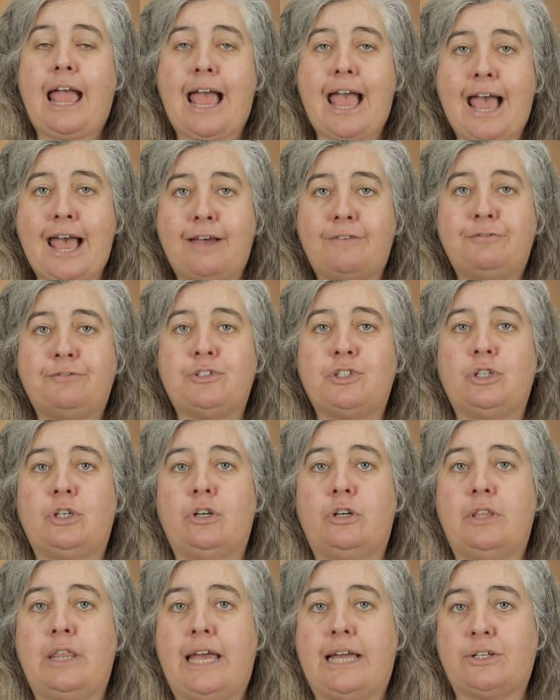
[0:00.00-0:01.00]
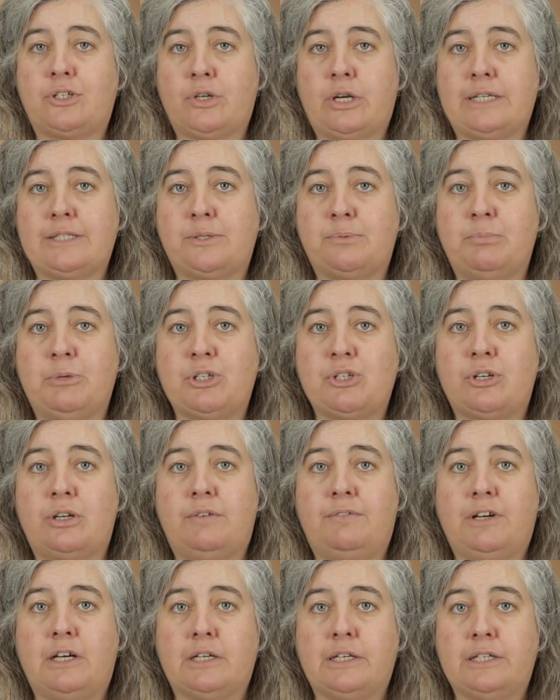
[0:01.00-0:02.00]
after that
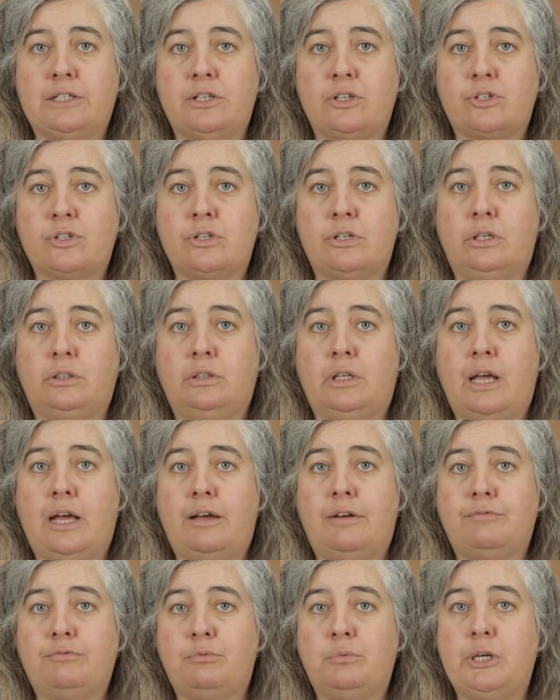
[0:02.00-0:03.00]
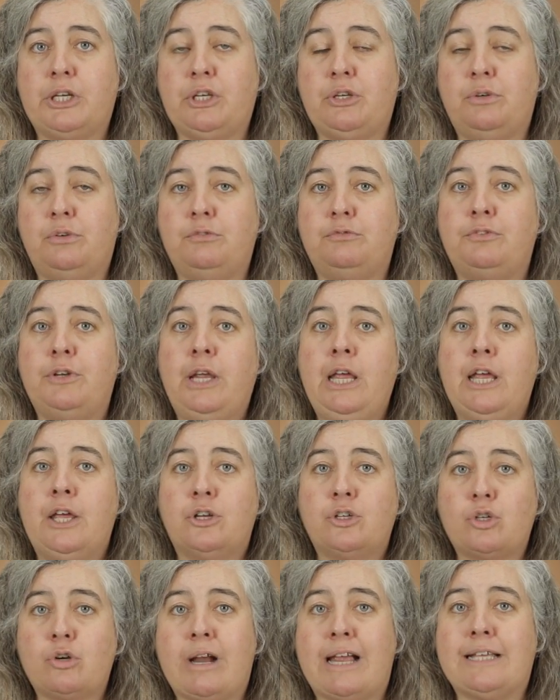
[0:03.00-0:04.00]
transmission of unconditional love, when you've
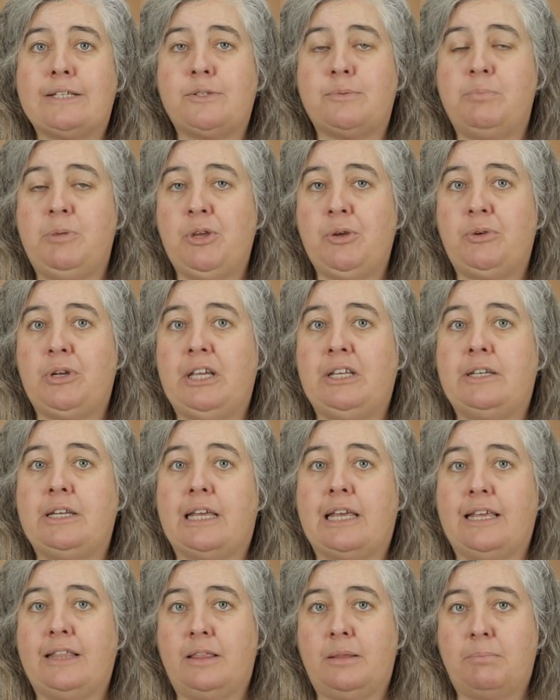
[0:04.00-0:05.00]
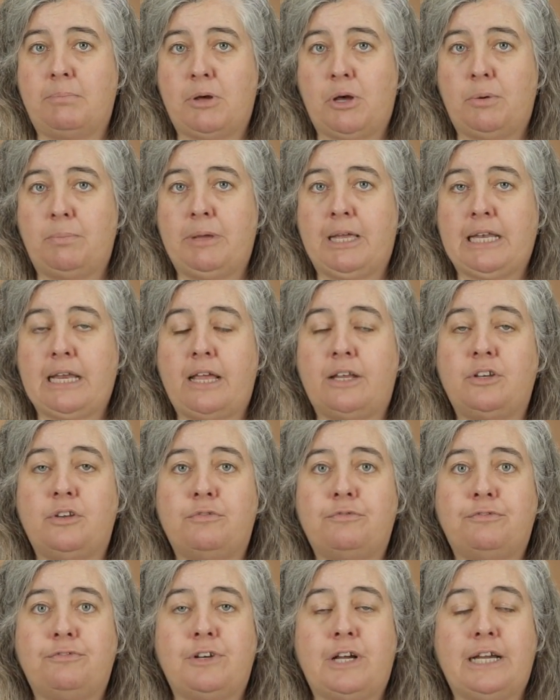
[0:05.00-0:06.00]
transmuted in the moment and
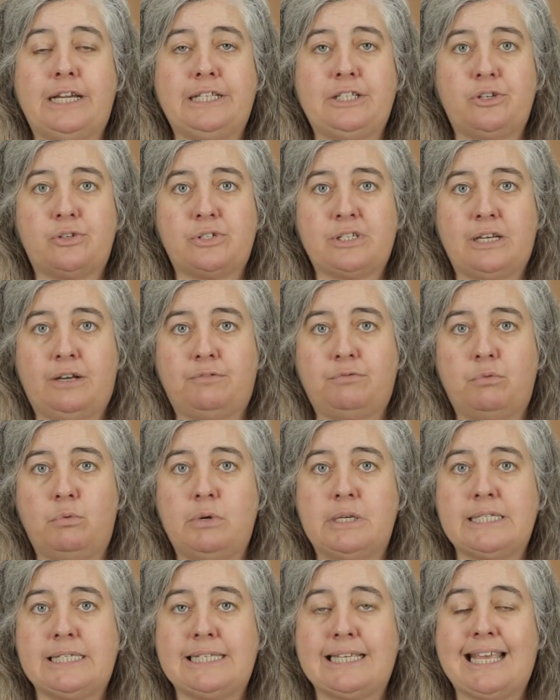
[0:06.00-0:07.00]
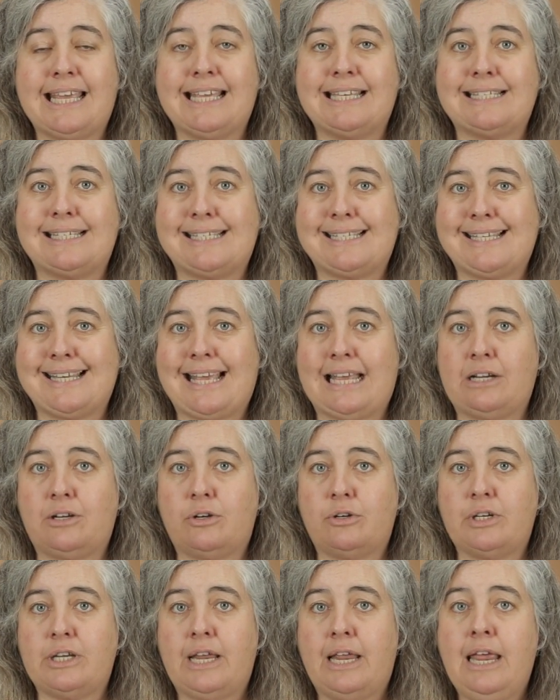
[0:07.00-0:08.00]
you find yourself once again
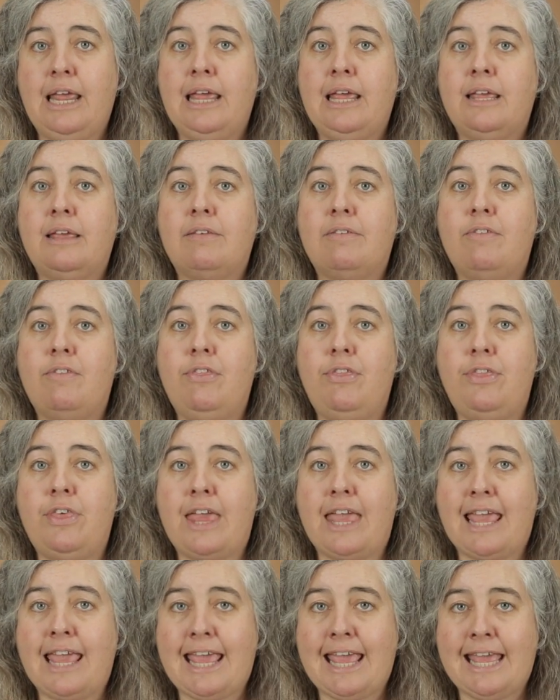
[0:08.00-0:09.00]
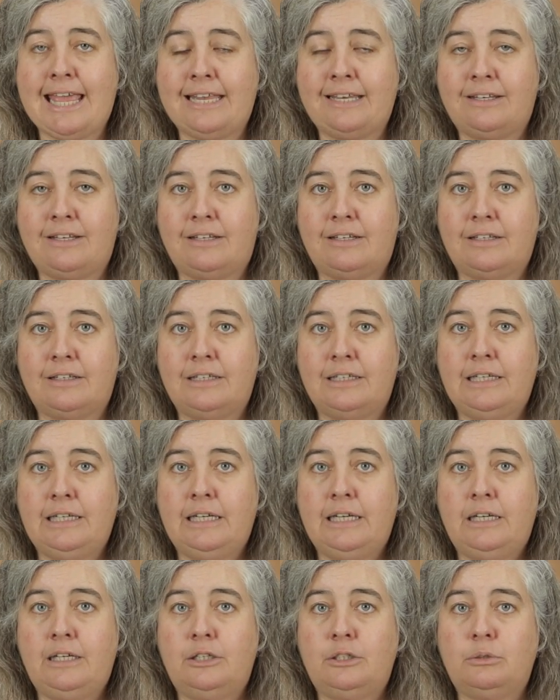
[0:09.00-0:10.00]
centered. Then,
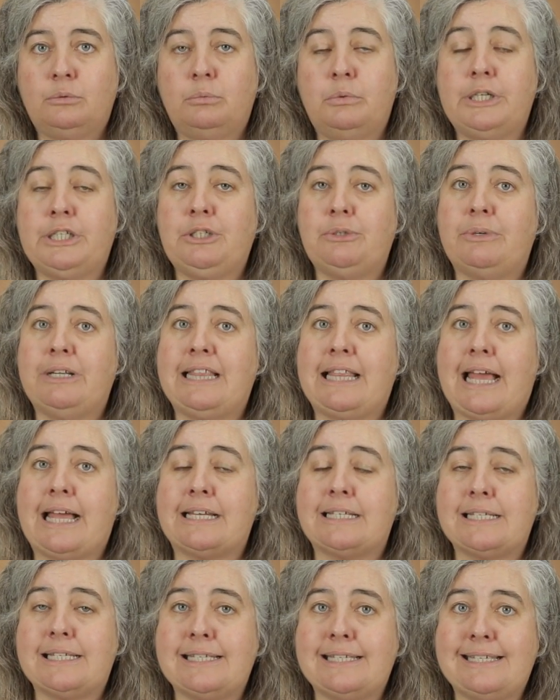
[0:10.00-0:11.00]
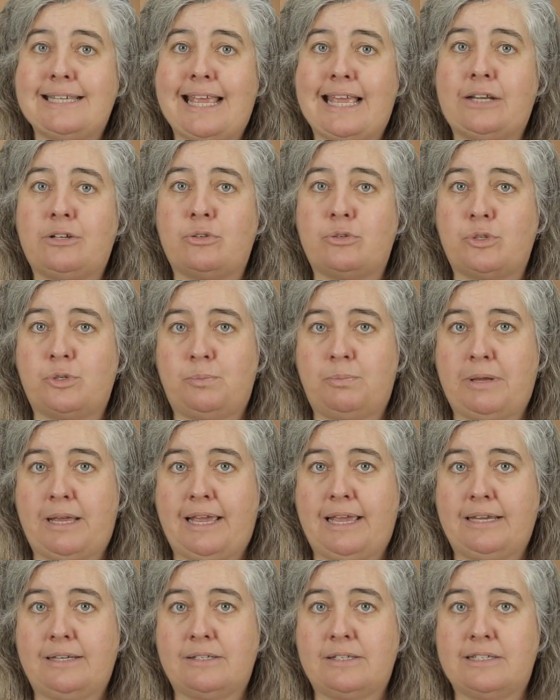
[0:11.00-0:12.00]
when you're in that center
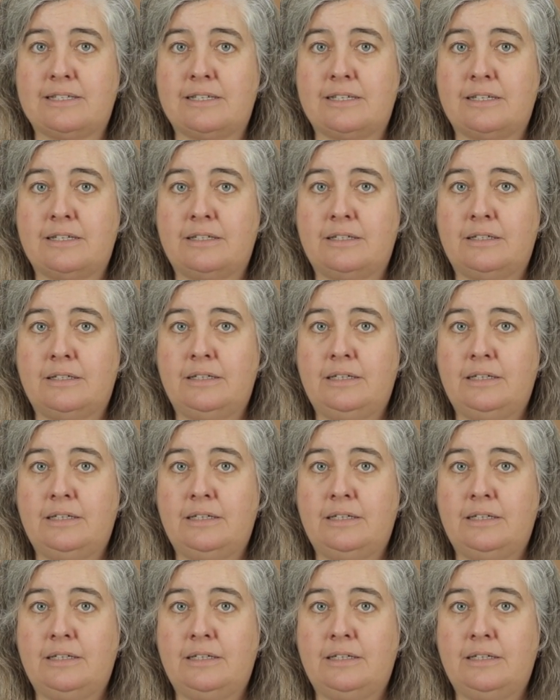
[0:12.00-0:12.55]
space,